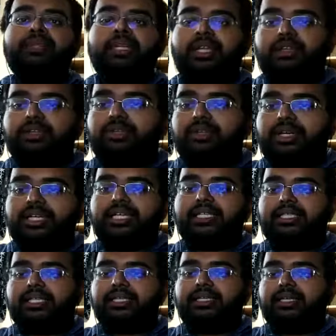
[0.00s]
You don't really
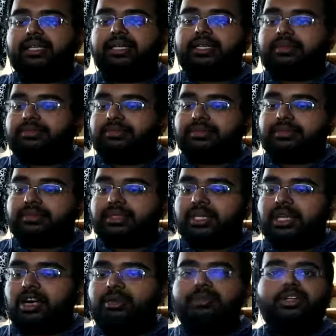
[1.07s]
see
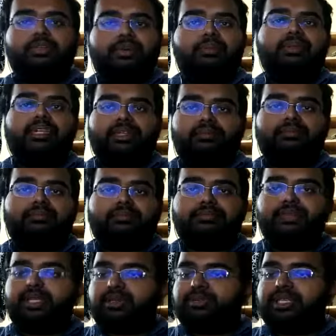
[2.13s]
government or public,
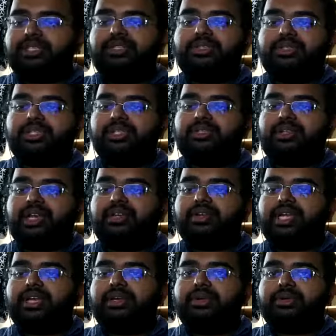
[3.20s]
institutions trying to
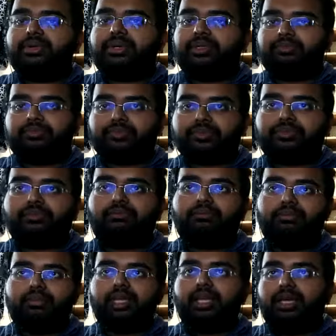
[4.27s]
get into
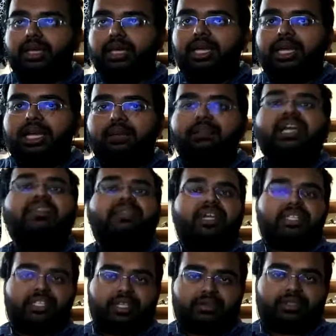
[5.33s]

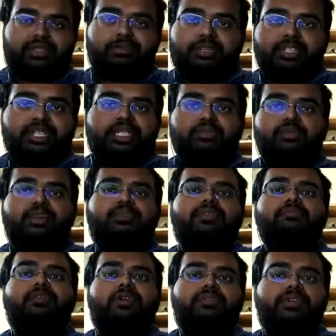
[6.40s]
manufacturing of this, because it's more of a
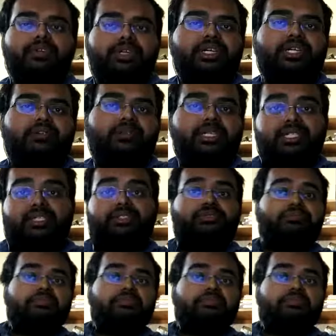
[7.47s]
profit-oriented business.